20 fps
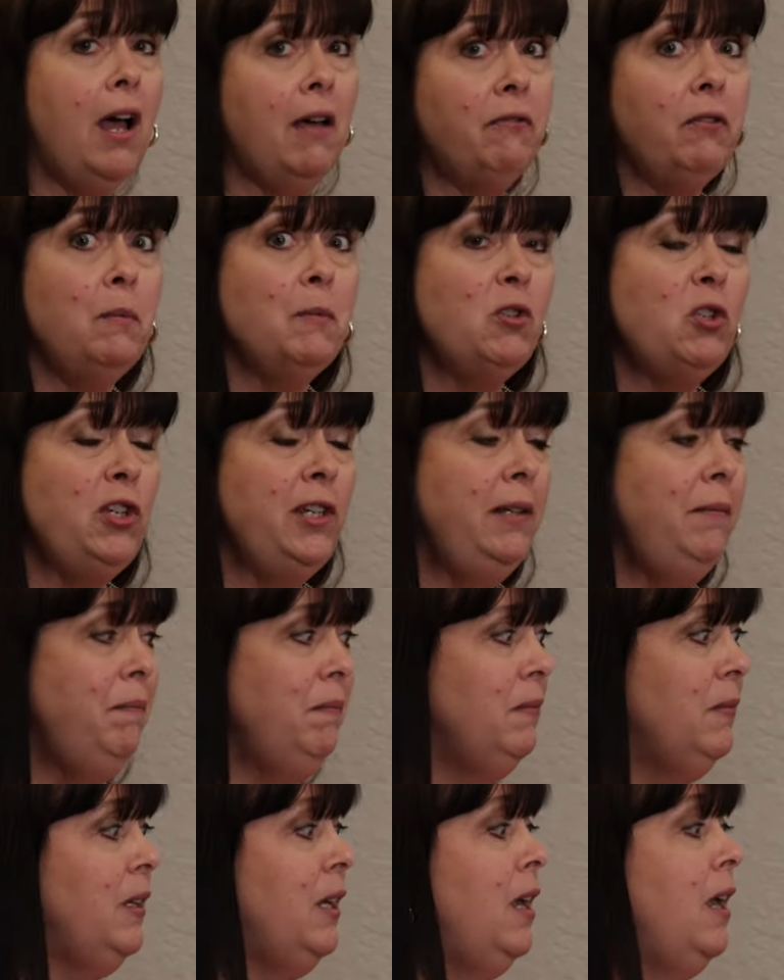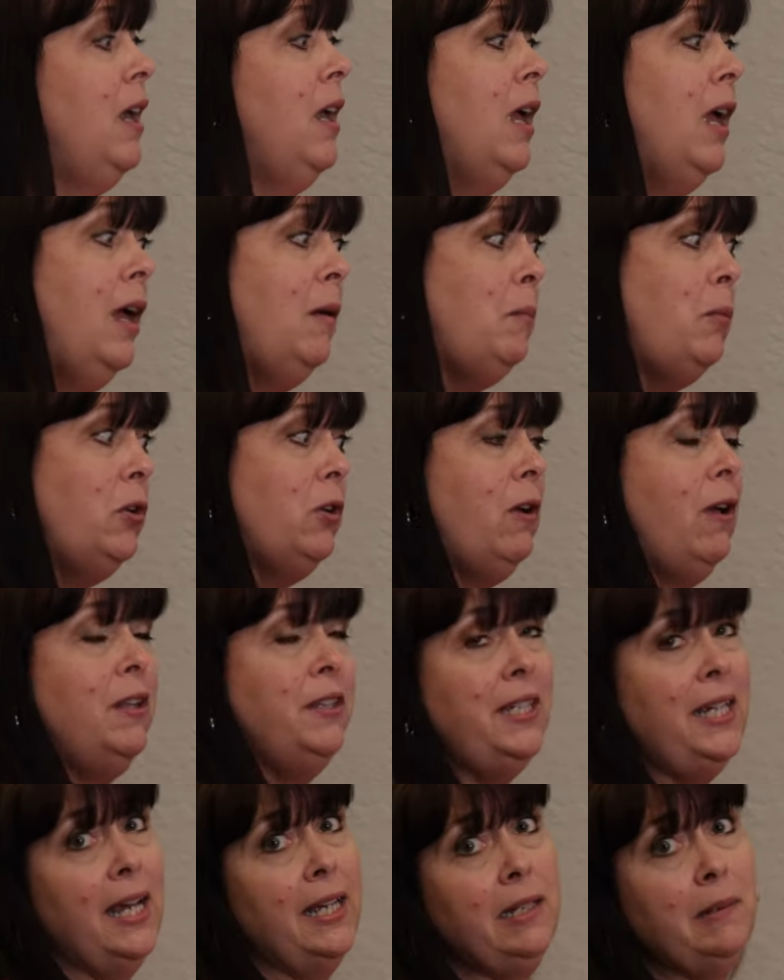coffee machine and put all
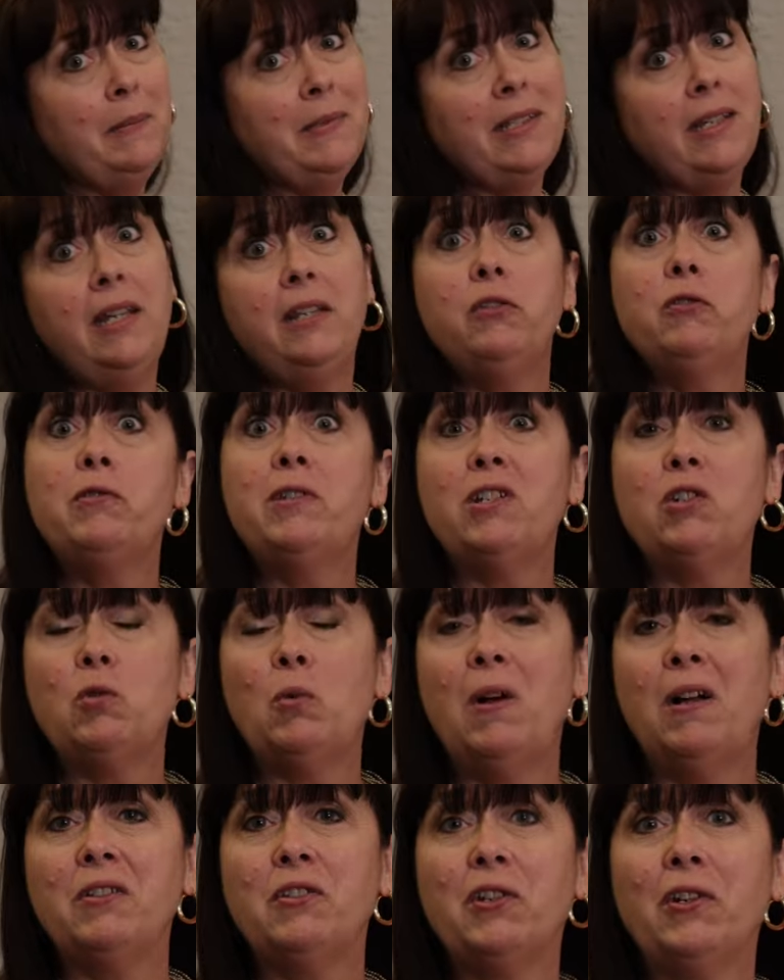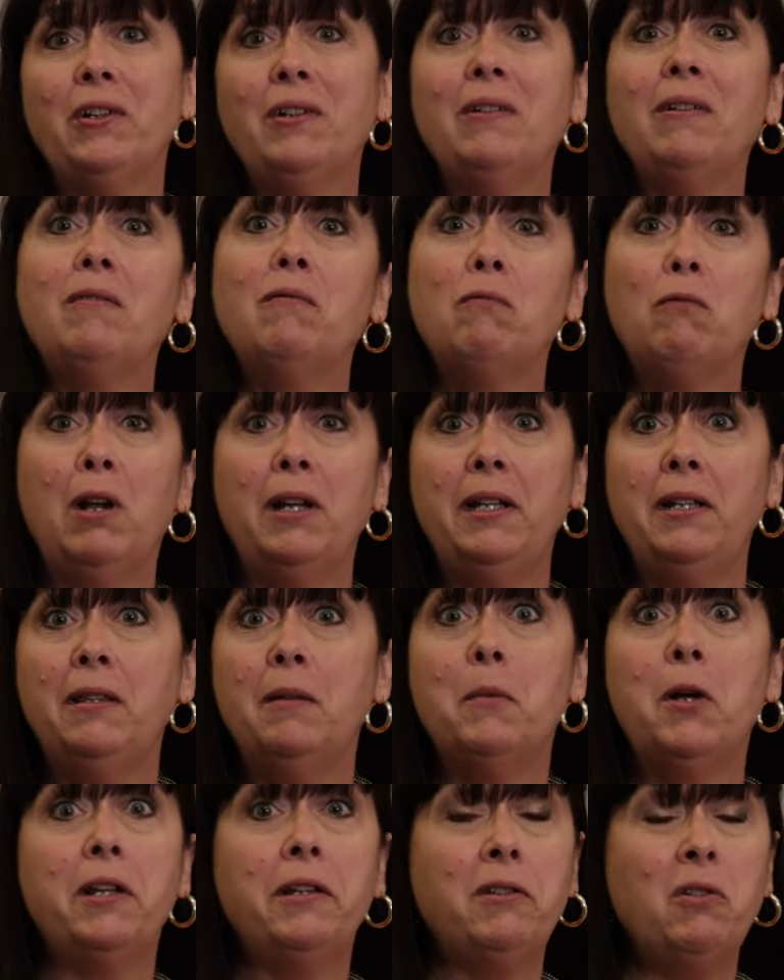the items in your dishwasher, running
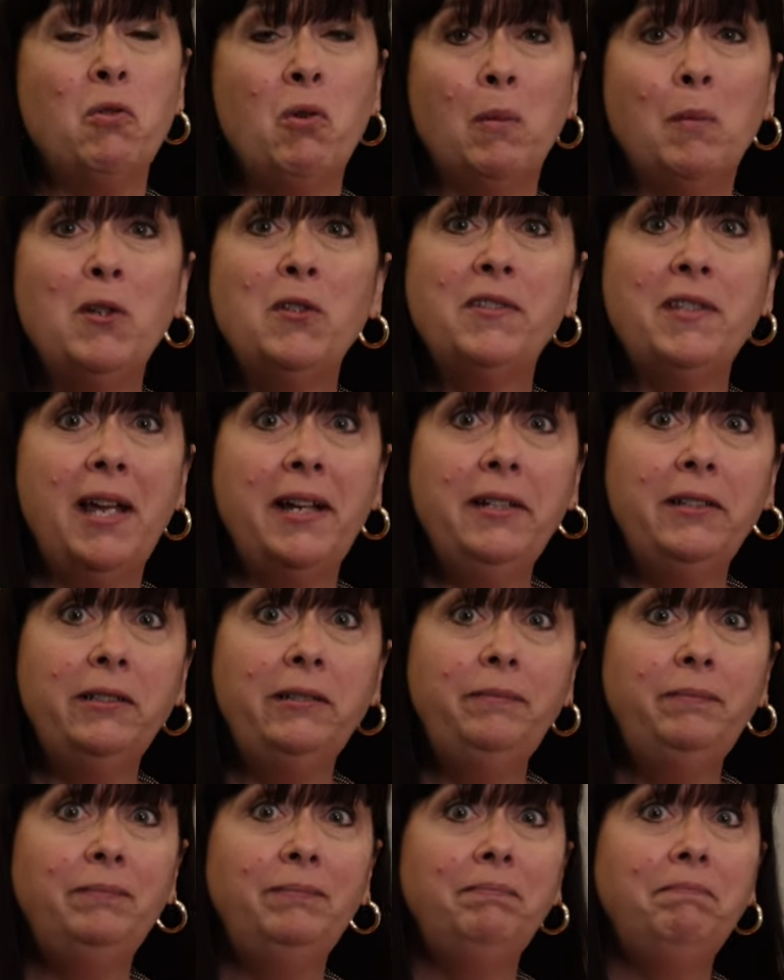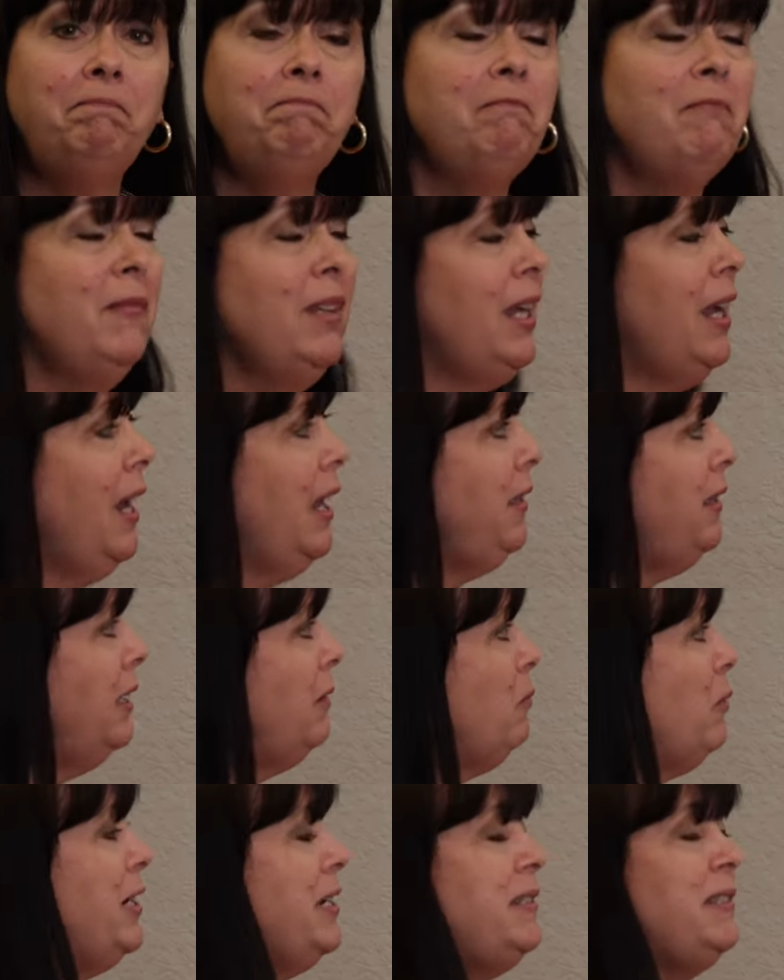them on a normal cycle, and
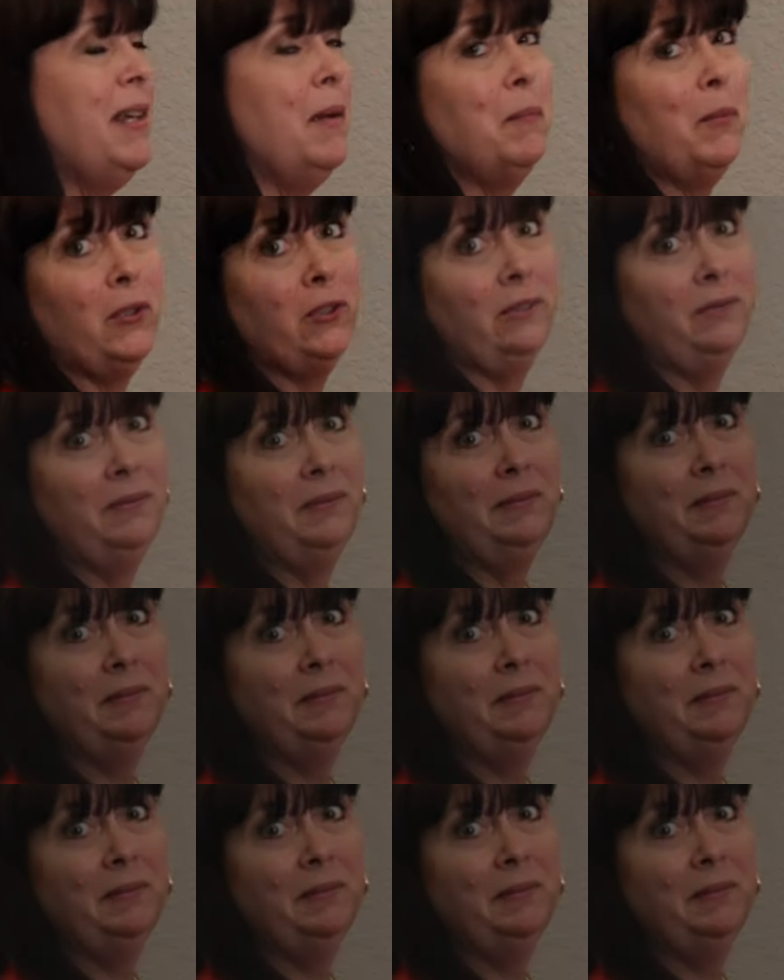then reassemble.